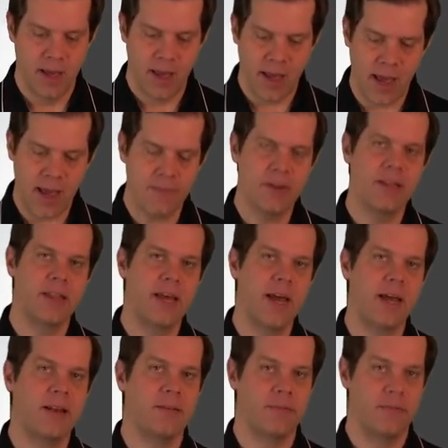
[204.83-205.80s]
Having
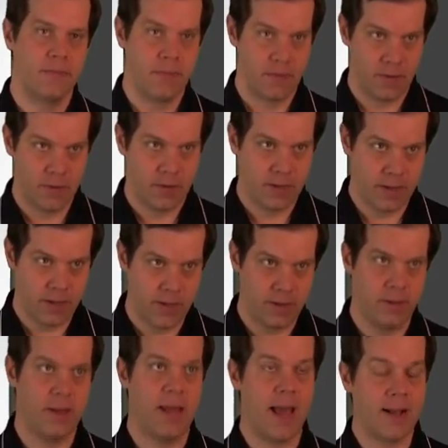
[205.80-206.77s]
that
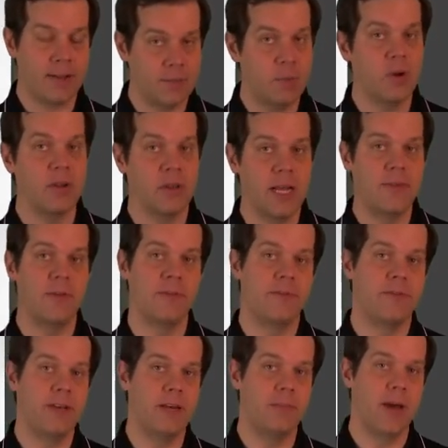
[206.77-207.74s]
expert level
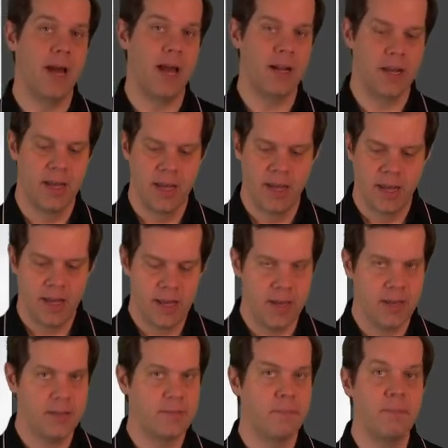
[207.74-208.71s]
feedback
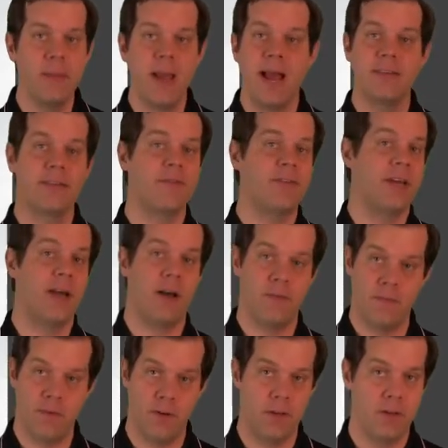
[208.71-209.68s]
is massively
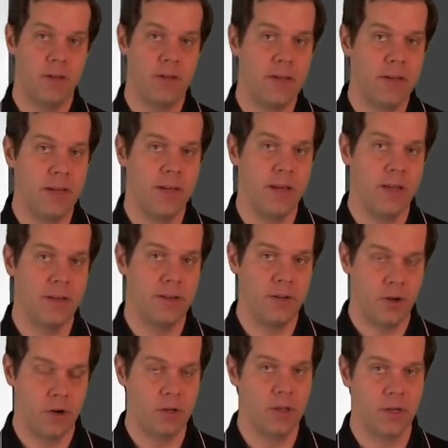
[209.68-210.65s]
helpful in
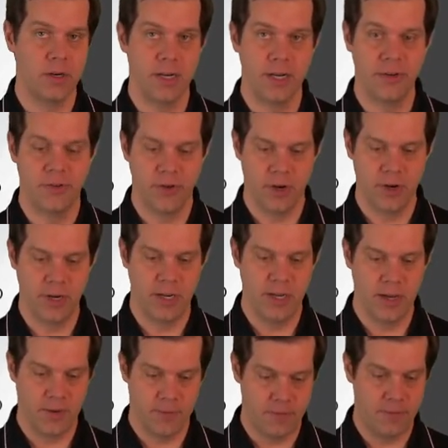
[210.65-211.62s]
your learning
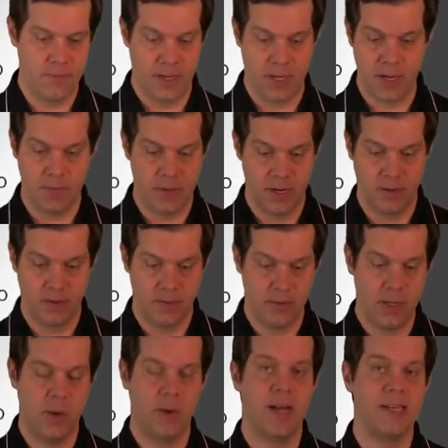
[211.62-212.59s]
journey of becoming
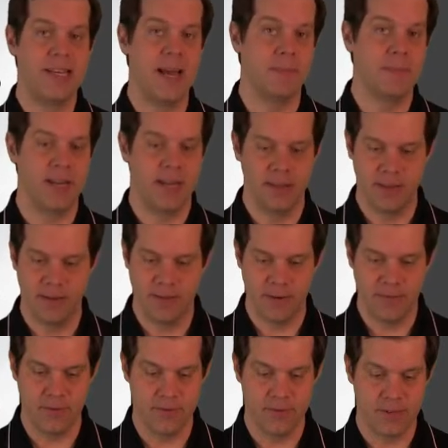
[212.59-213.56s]
adept at these
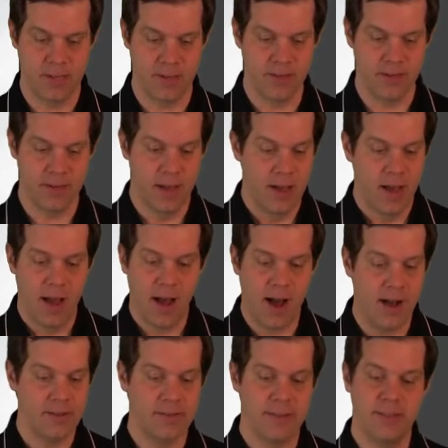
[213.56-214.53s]
different skills.
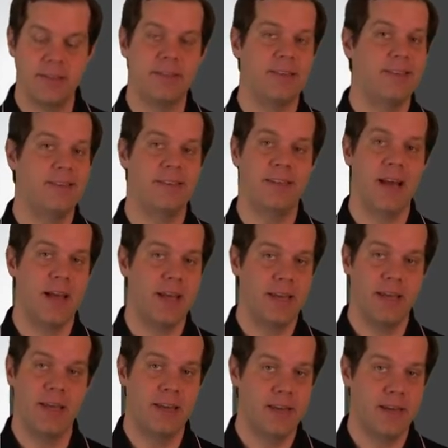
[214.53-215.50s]
Honestly, the
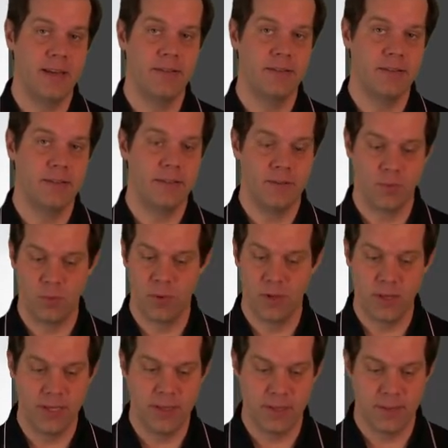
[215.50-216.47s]
CCIE is
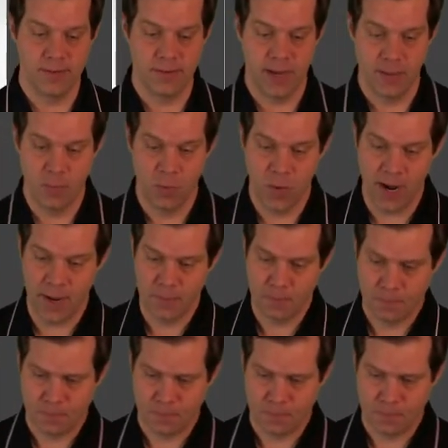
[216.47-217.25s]
really the same way.